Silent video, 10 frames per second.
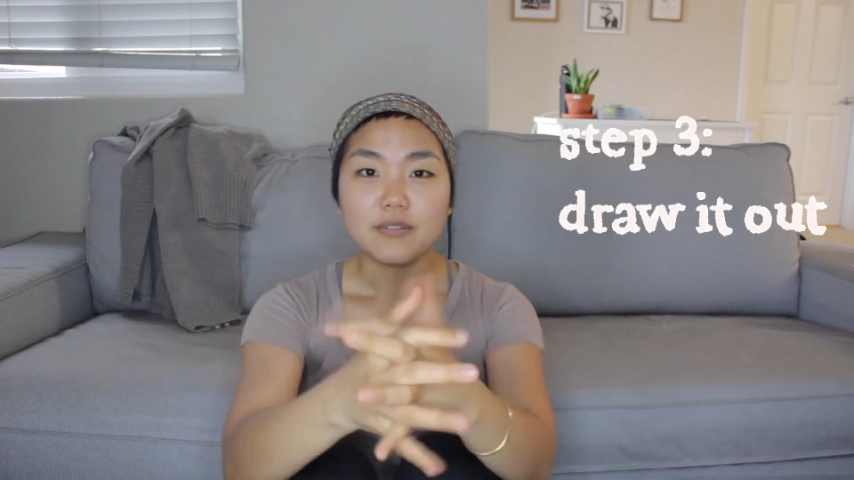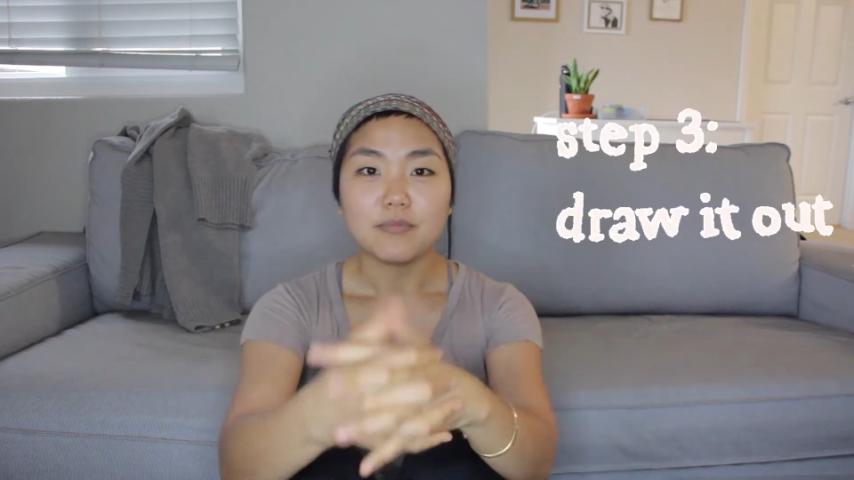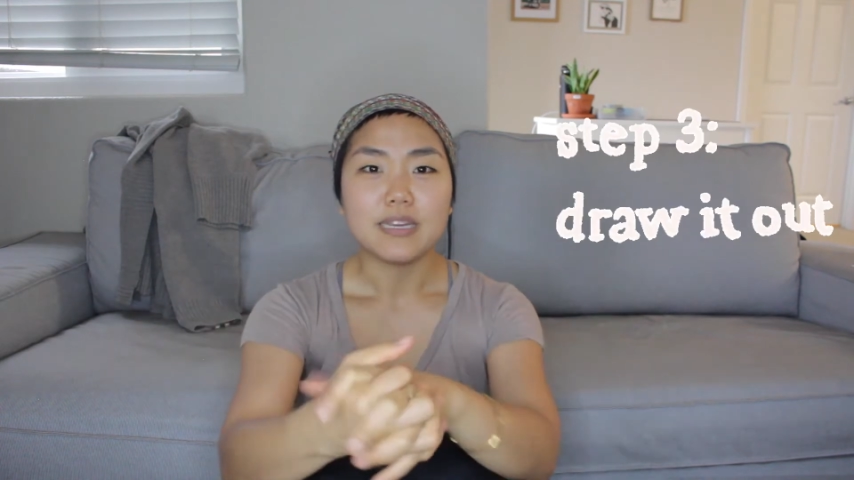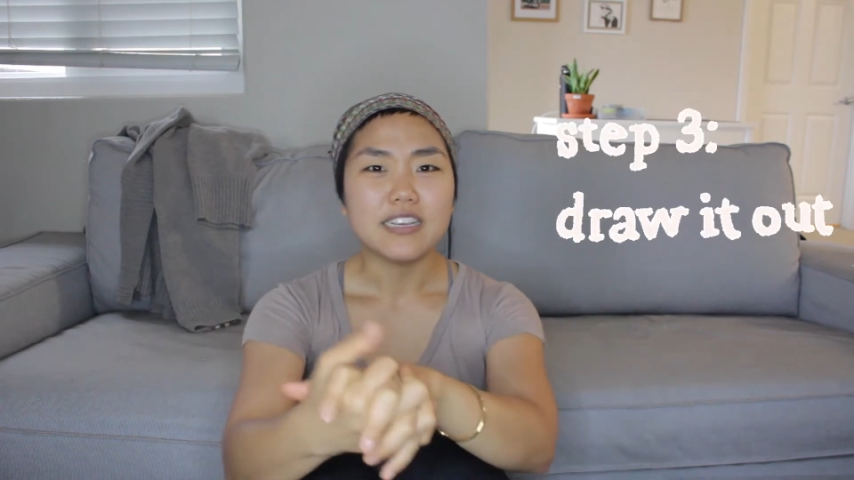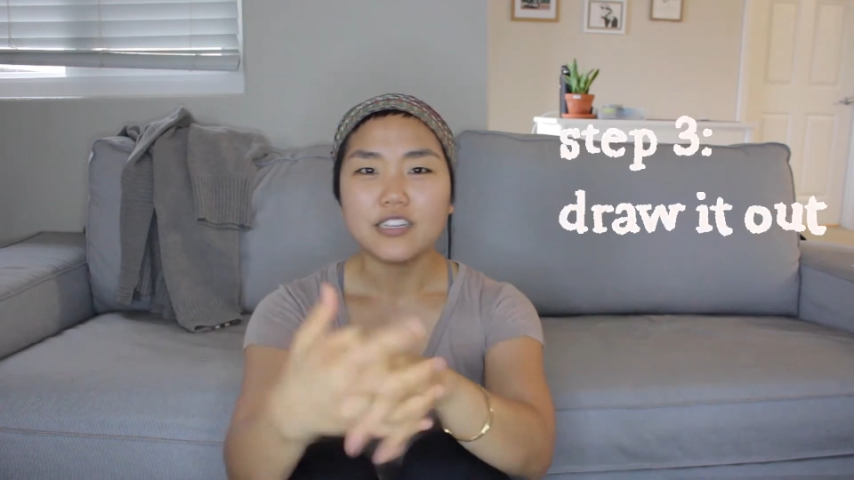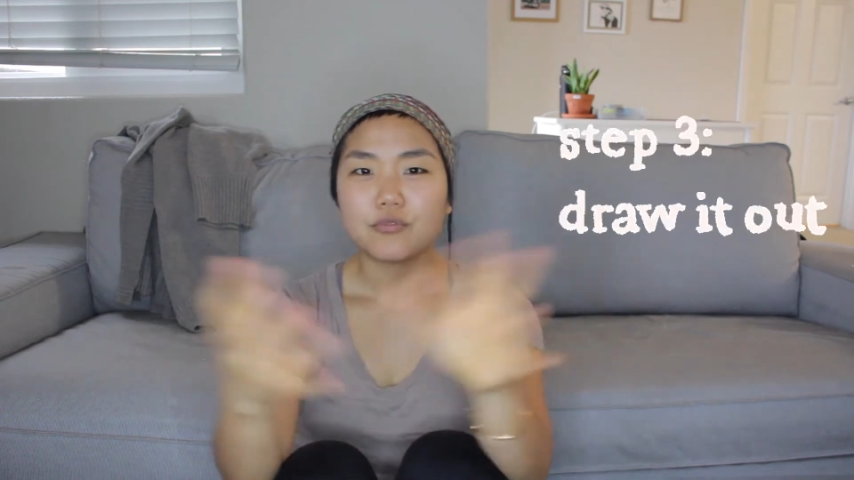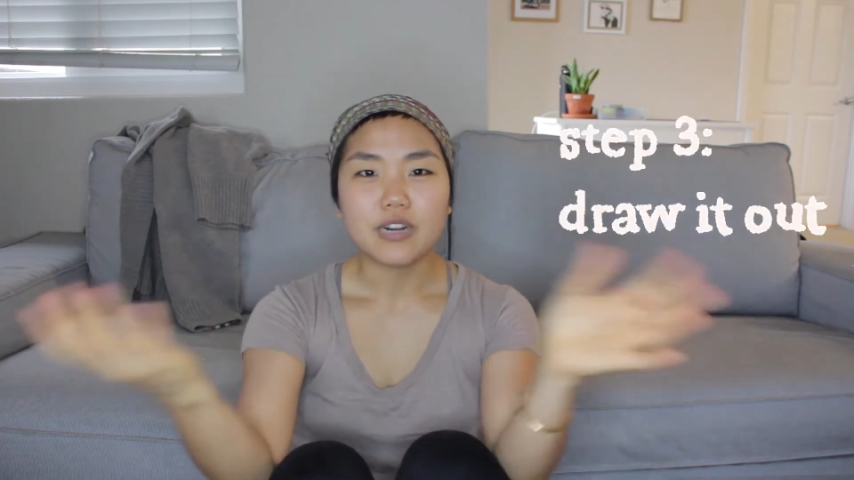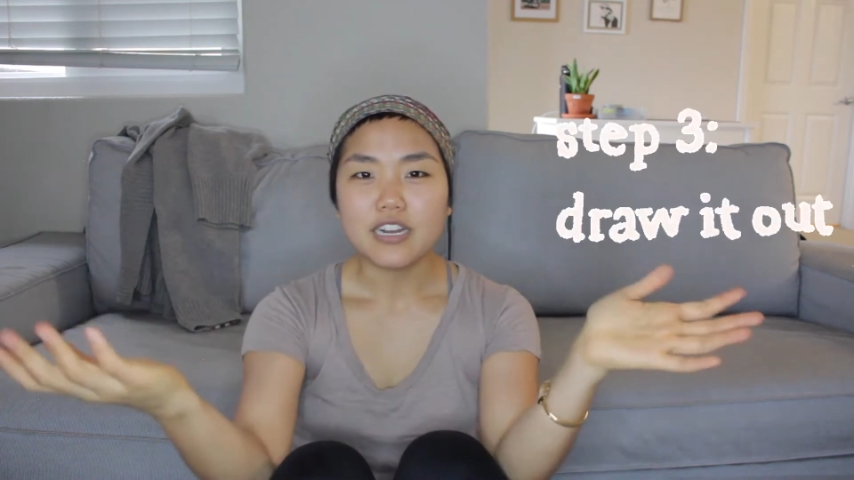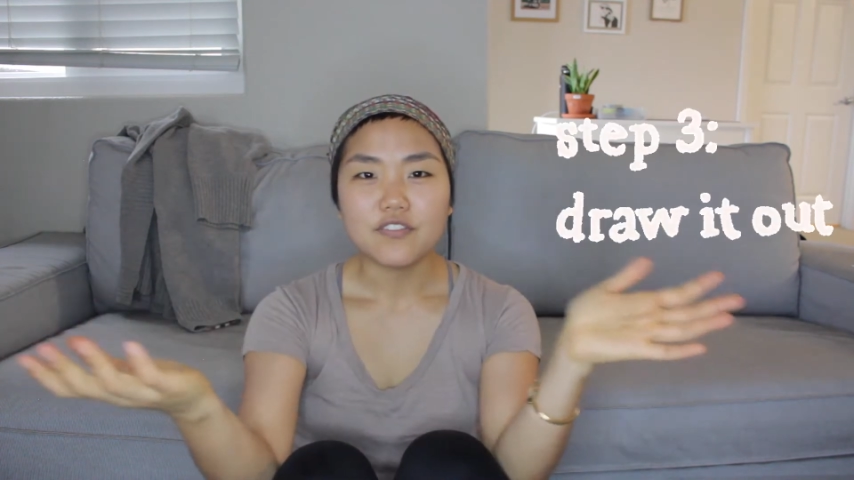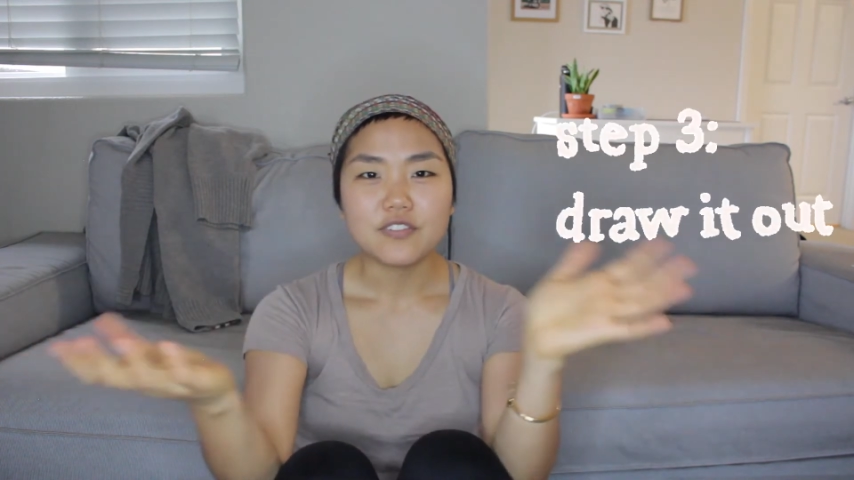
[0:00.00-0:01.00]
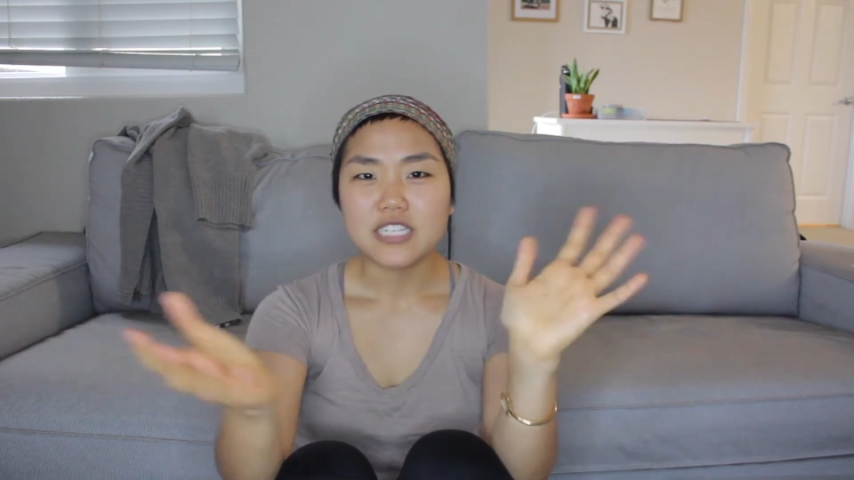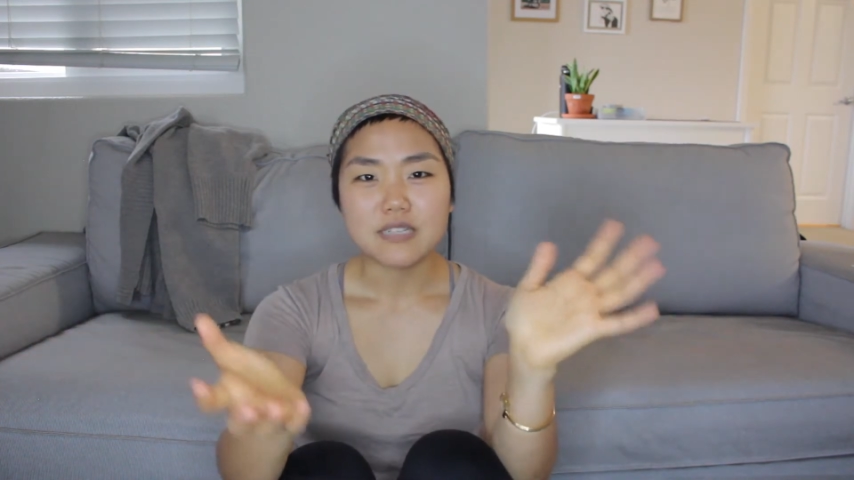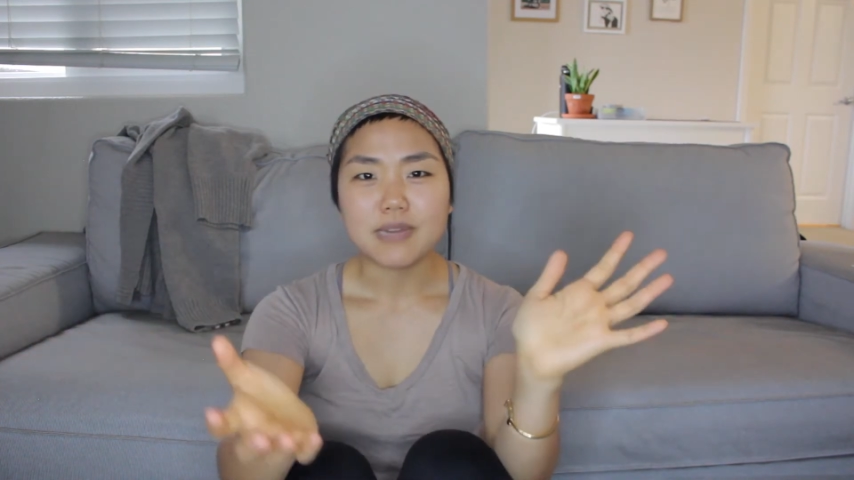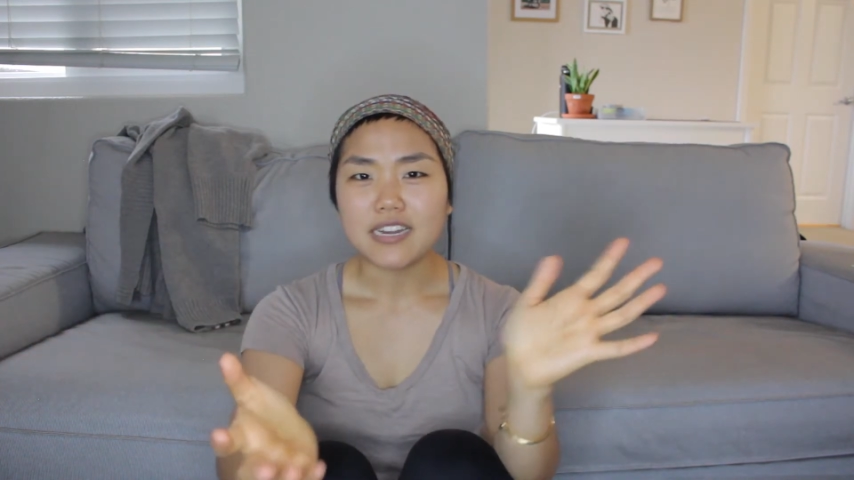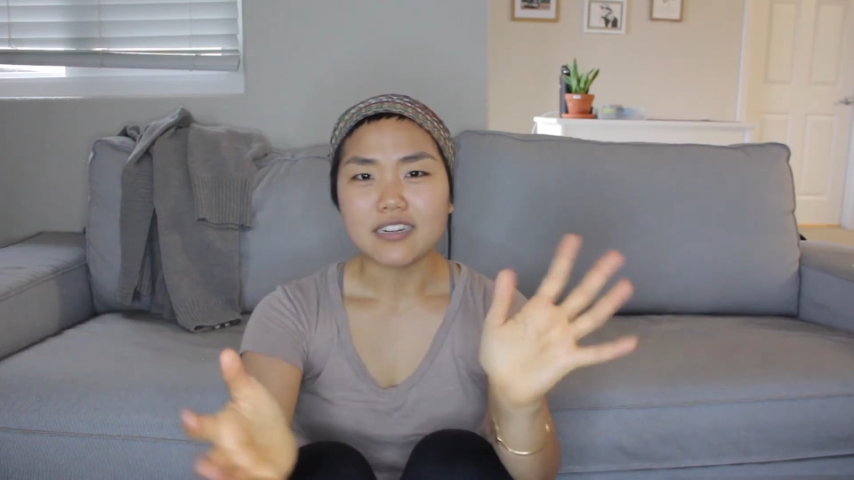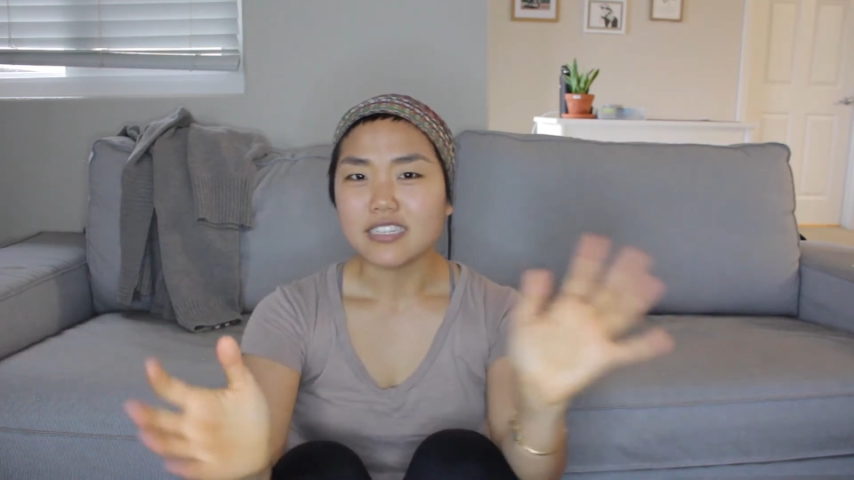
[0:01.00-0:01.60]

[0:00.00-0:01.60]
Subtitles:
Make it rough, doesn't matter,